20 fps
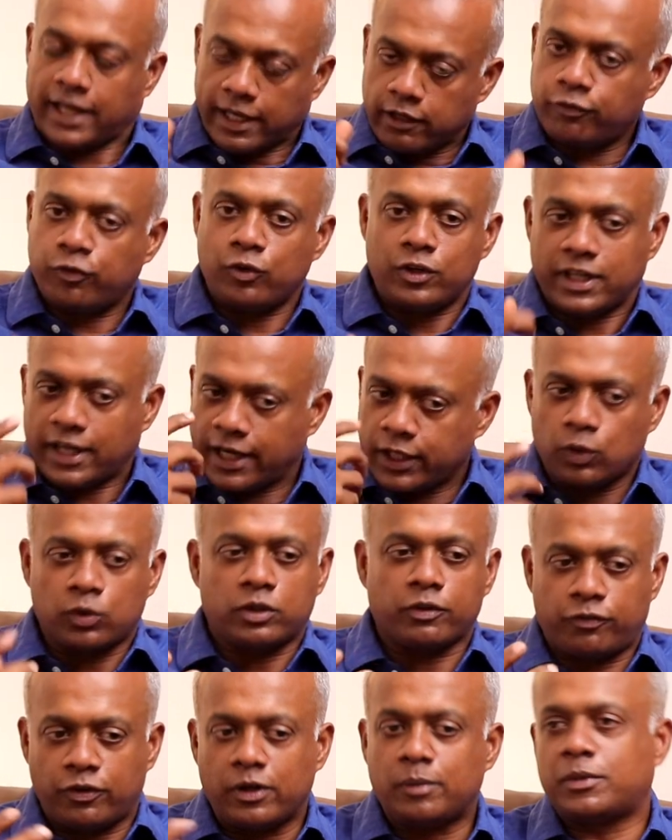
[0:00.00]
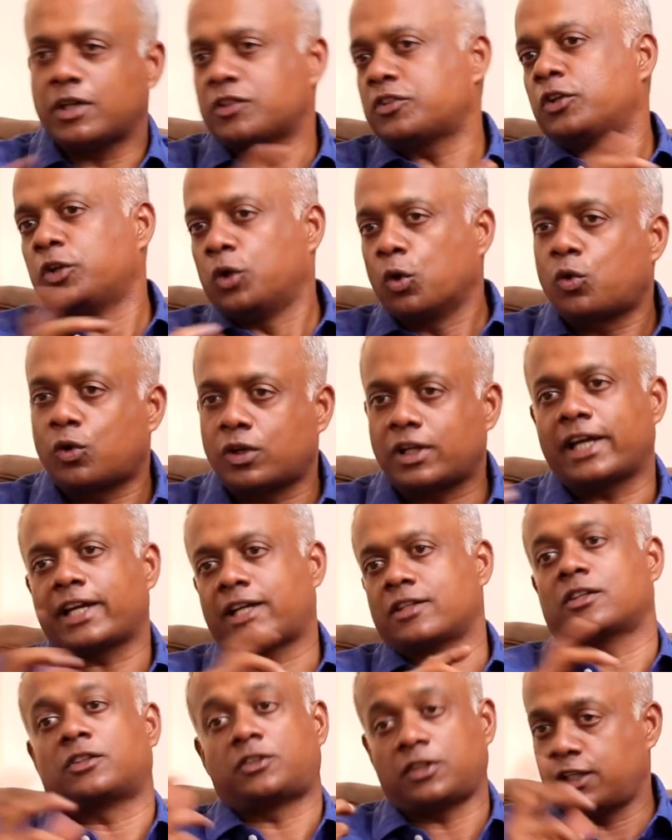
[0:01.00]
Thankfully, I know the film doesn't look
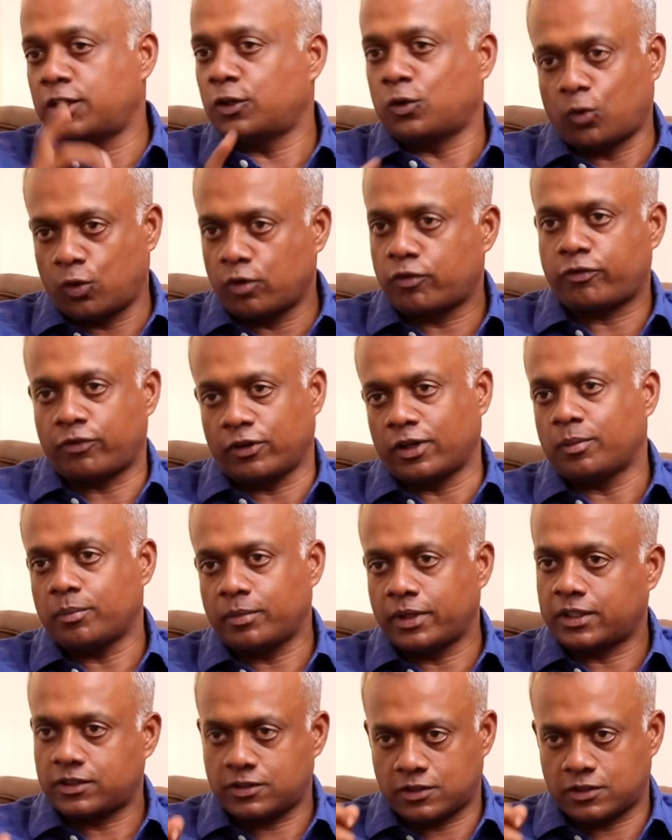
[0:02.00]
like it's a 3-year-old film.